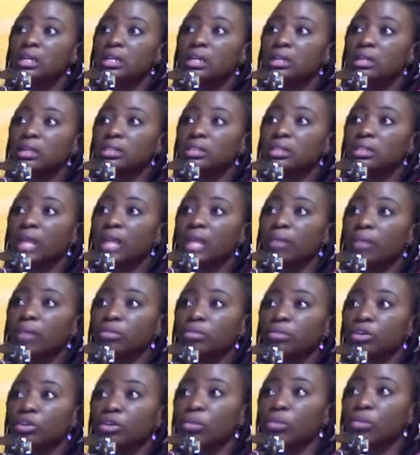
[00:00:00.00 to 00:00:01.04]
Them
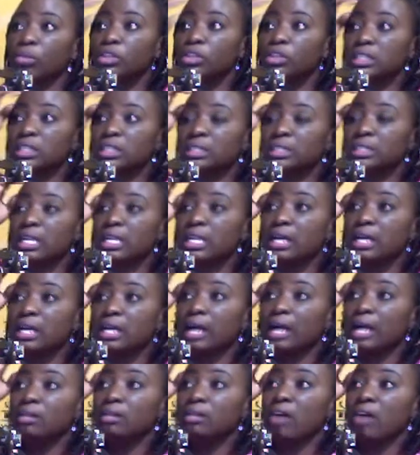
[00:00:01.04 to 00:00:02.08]
no must think
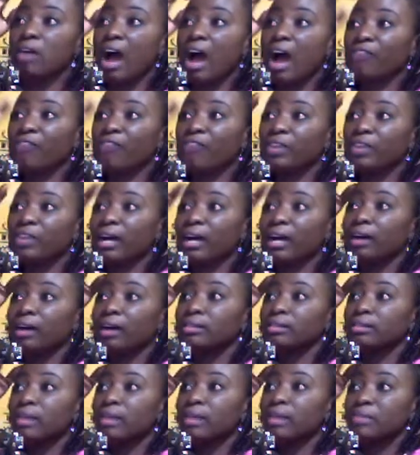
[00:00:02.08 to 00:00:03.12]
adonga Africa,
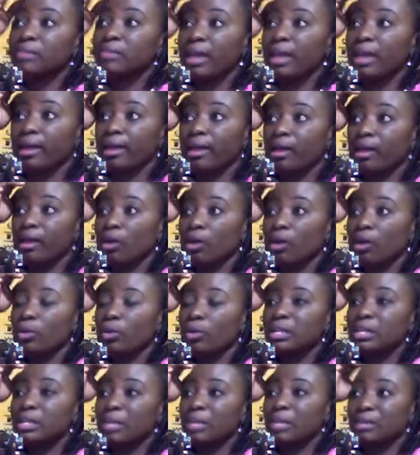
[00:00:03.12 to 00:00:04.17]
them day, when
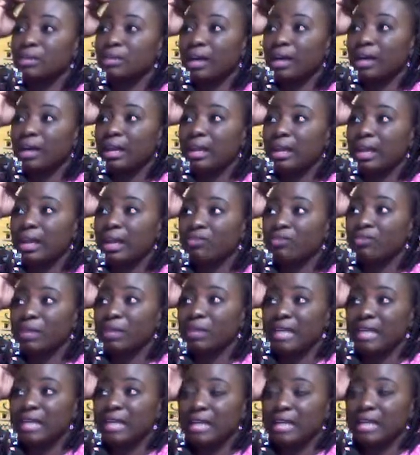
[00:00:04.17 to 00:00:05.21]
them call everybody
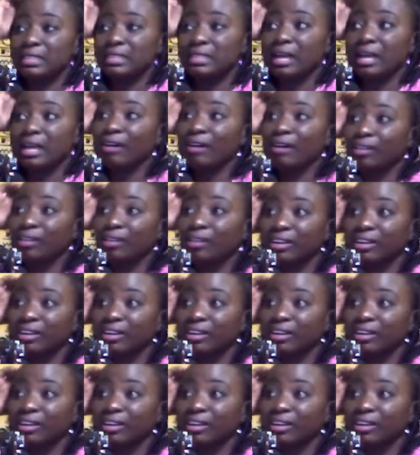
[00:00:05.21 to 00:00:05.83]
auntie and uncle.